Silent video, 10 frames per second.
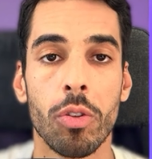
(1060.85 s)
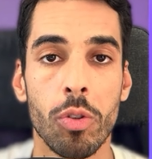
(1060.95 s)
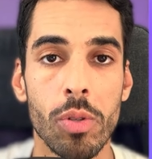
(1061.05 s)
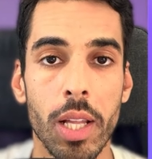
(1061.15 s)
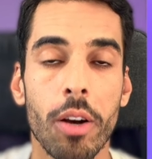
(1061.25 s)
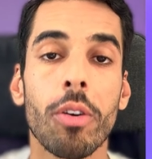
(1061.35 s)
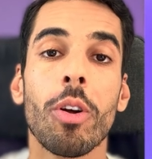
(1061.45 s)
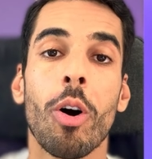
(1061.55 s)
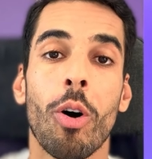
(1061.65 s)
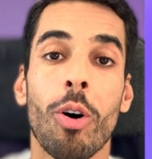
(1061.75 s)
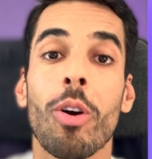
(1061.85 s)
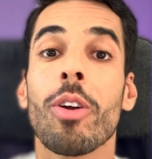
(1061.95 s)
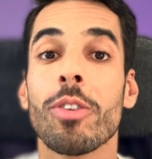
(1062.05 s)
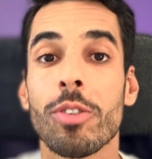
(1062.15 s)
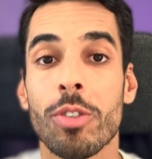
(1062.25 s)
newsletter,
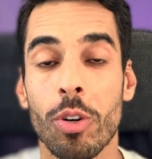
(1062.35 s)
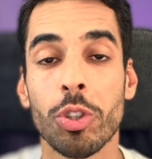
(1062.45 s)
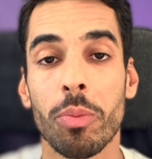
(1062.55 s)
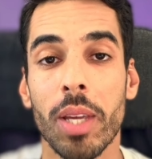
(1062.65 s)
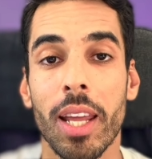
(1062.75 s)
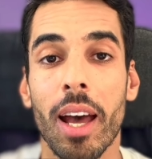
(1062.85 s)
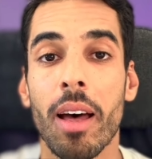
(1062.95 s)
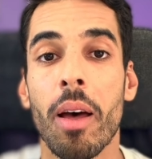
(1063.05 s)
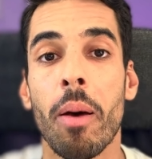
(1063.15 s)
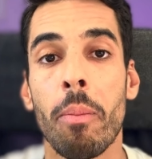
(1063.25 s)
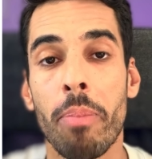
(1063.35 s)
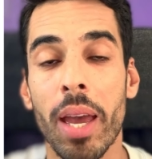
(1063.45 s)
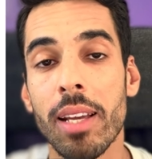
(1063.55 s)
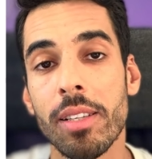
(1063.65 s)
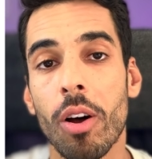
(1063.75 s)
or social media
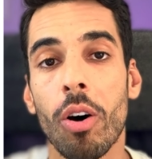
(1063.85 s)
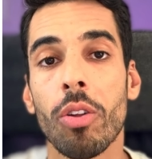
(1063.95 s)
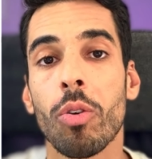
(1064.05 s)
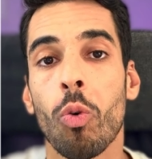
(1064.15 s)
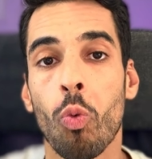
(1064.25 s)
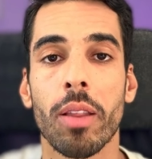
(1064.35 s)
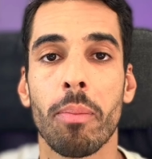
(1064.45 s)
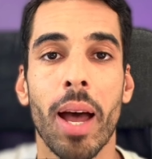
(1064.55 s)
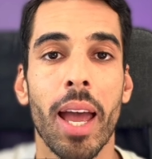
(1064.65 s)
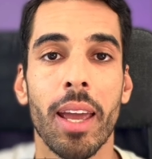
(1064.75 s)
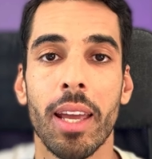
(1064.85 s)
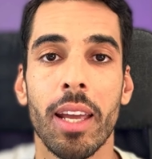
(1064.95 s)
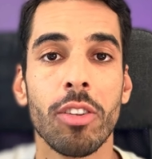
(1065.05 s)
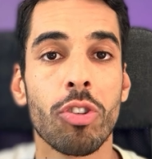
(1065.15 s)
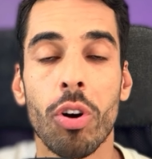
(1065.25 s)
based on what my
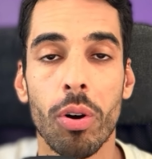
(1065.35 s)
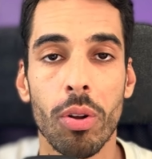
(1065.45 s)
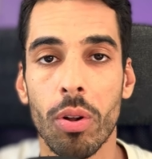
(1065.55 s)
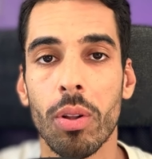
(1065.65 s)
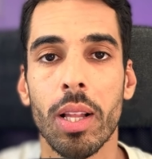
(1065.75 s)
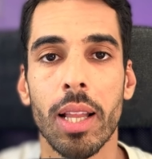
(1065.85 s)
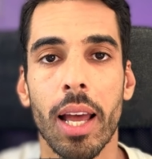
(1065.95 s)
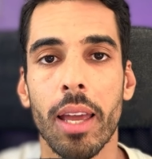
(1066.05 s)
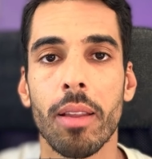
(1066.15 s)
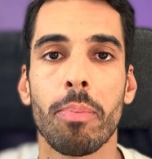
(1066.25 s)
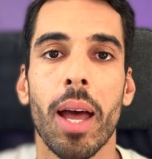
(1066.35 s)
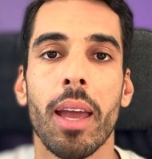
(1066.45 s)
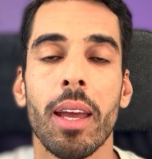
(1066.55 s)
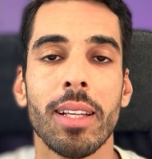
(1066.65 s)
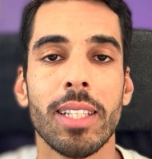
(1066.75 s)
internal client,
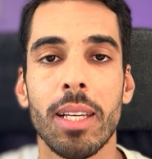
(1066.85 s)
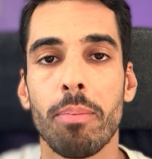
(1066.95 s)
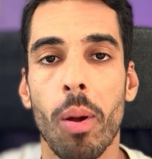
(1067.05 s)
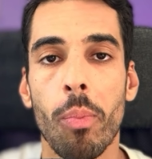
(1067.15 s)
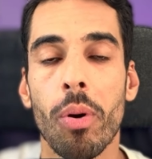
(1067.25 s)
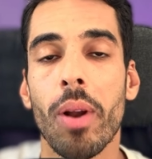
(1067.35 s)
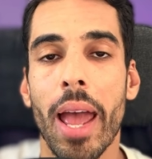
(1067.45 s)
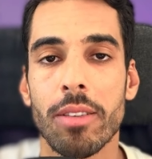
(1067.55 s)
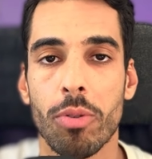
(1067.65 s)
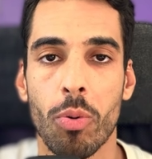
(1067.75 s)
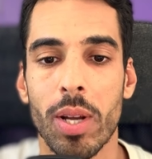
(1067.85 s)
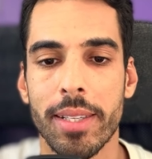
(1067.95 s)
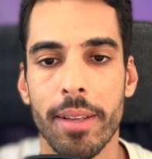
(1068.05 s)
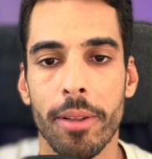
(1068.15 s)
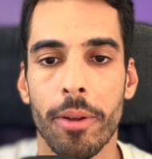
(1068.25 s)
my team member, has
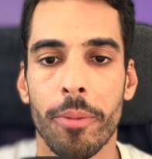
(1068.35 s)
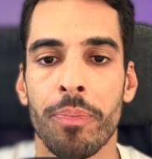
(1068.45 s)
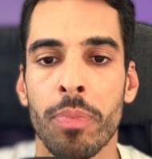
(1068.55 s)
requested.